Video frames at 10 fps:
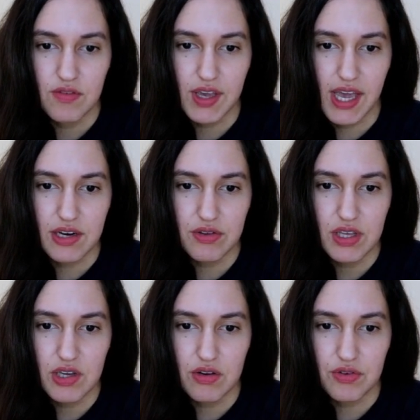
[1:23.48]
Faye, I know
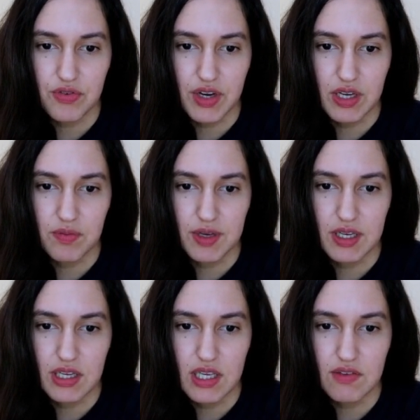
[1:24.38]
that you're afraid,
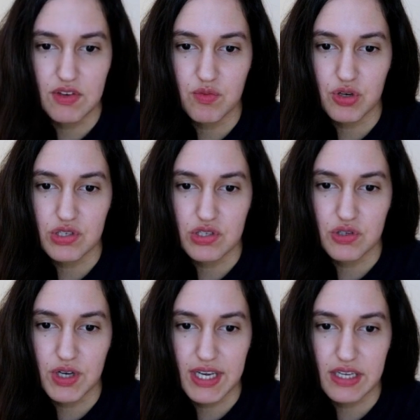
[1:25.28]
but even more
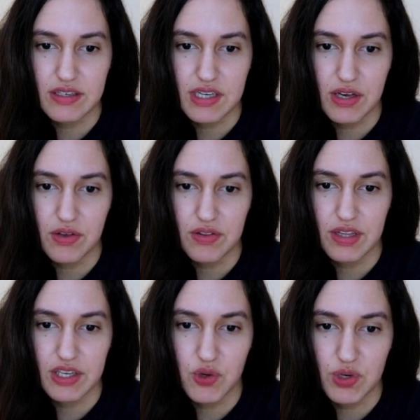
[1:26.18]
so, I can tell
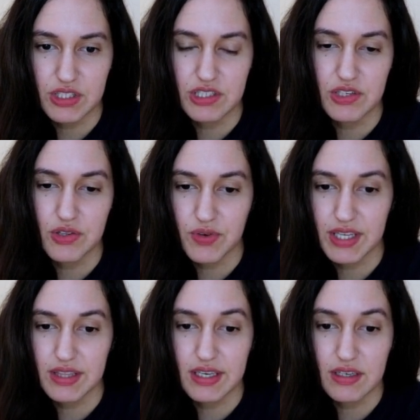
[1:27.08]
that you want to do the
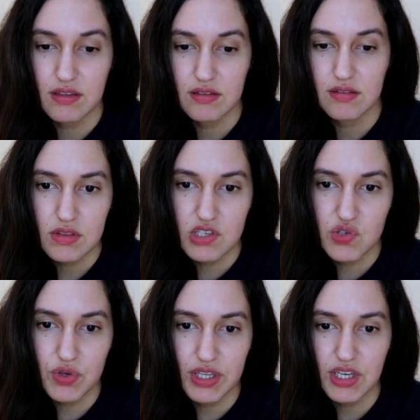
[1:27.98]
right thing. The
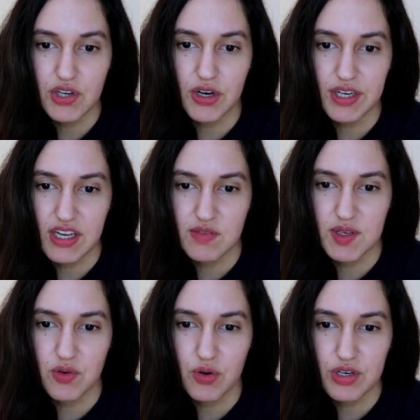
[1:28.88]
Cerulean Guard has
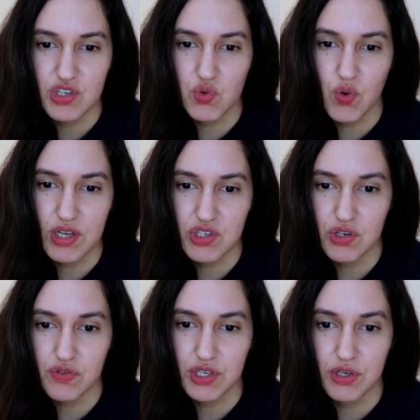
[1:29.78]
been ordered to watch
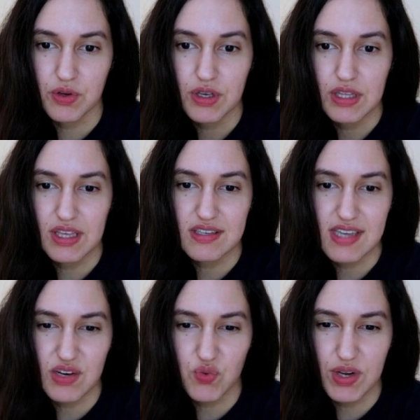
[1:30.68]
over you. They
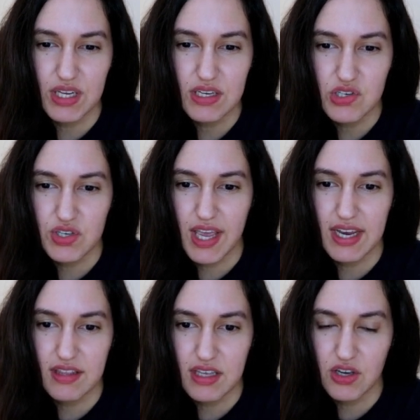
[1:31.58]
stand ready should
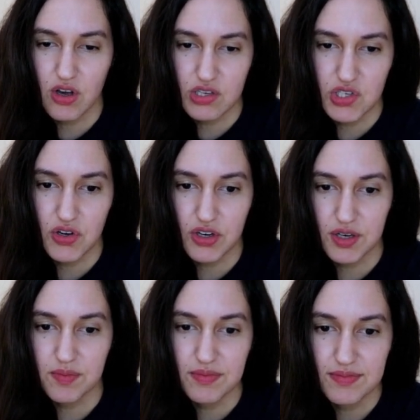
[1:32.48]
anything cause you harm.